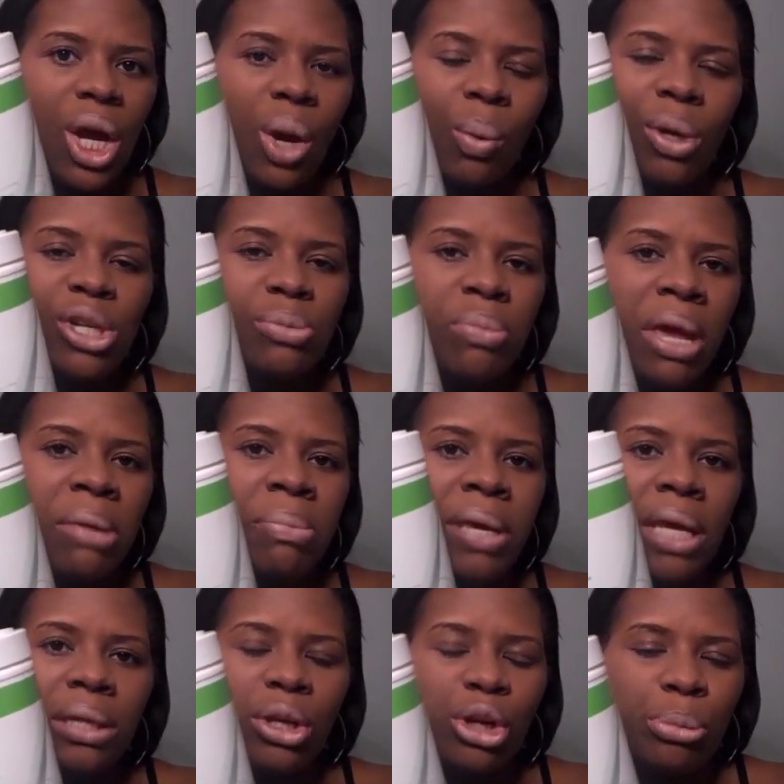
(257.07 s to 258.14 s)
which may be
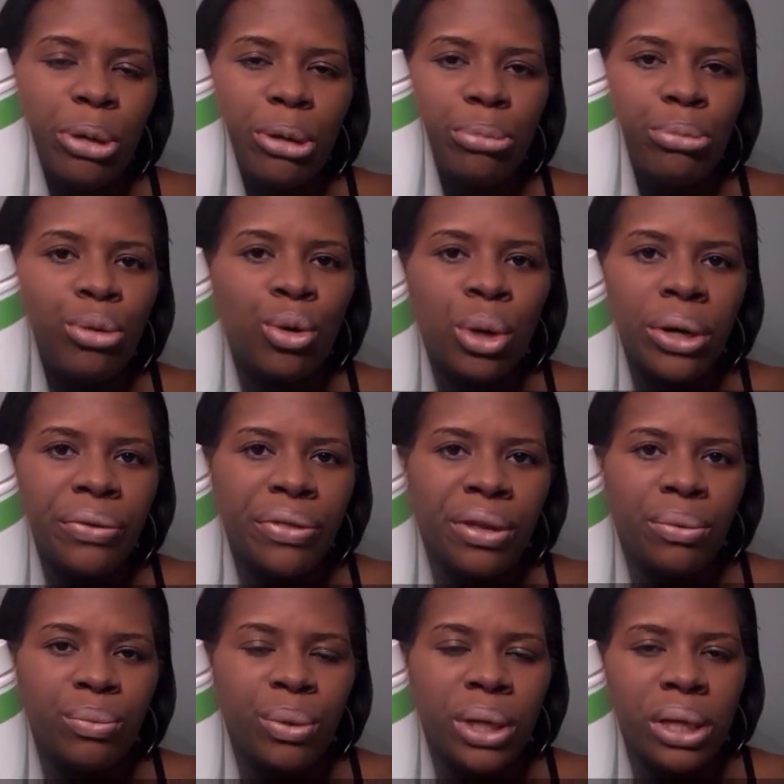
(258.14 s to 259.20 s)
a little bit more
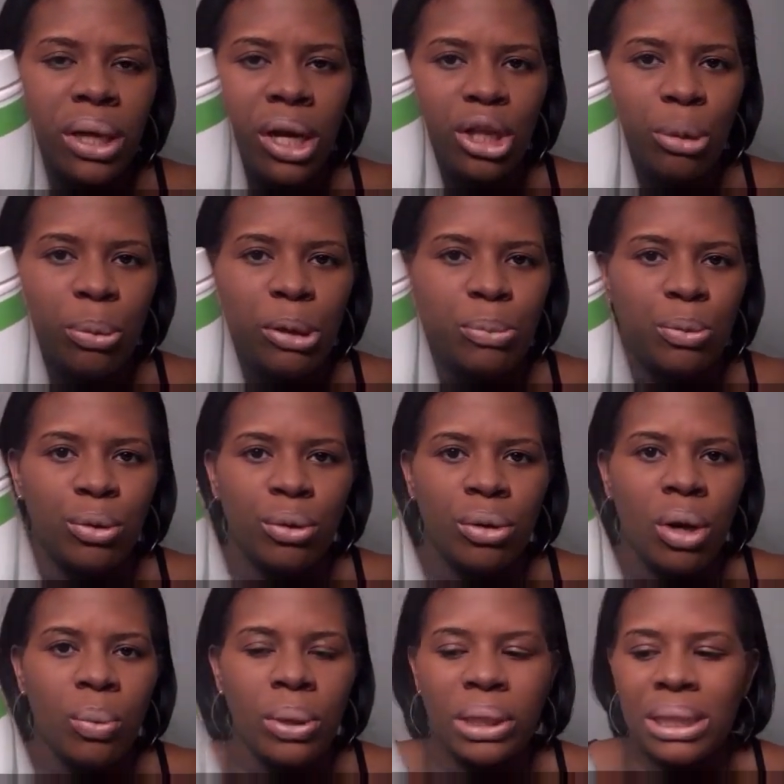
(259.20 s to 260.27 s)
than what other people
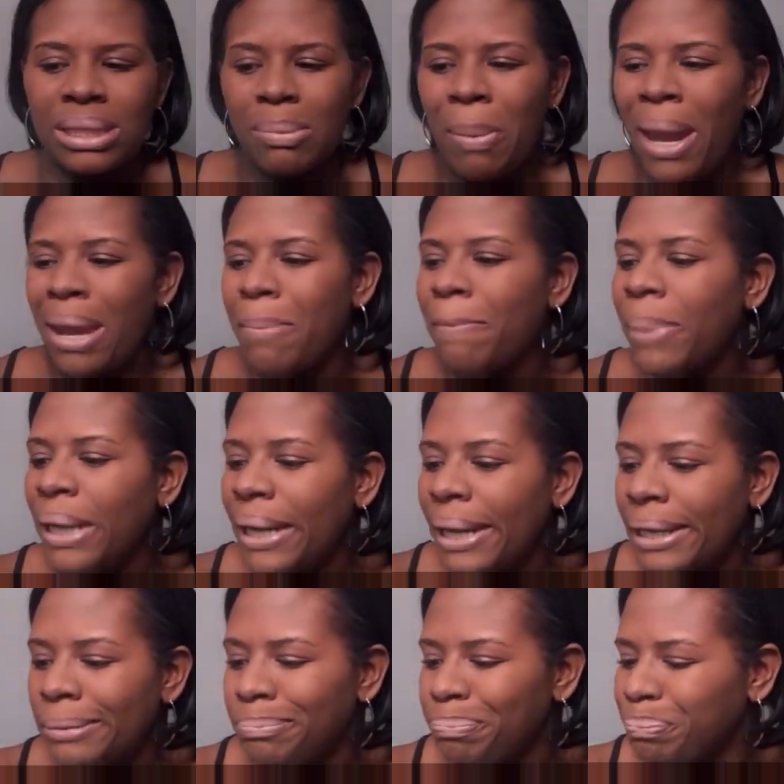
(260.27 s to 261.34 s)
are willing to pay,
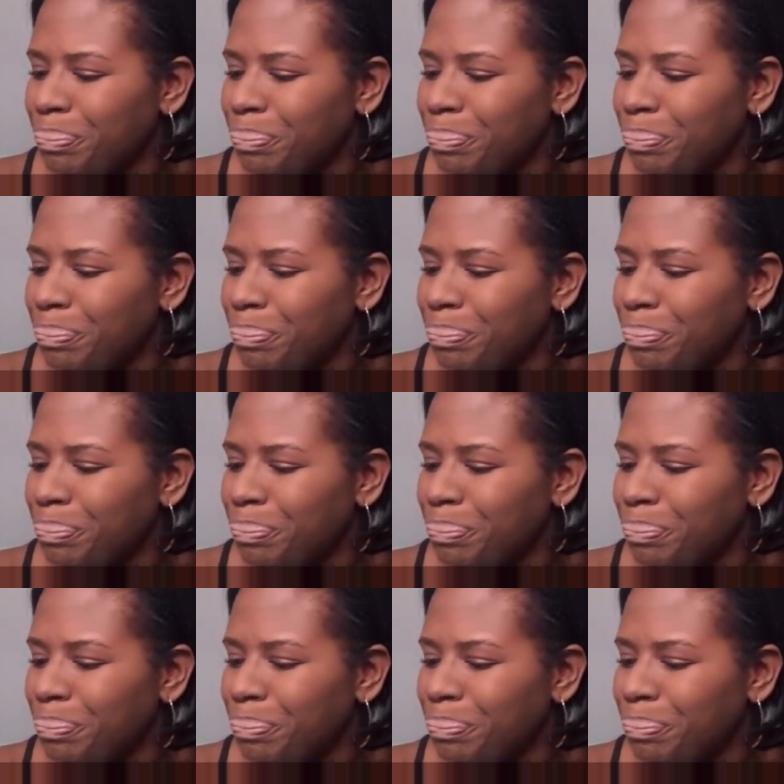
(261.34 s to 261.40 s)
but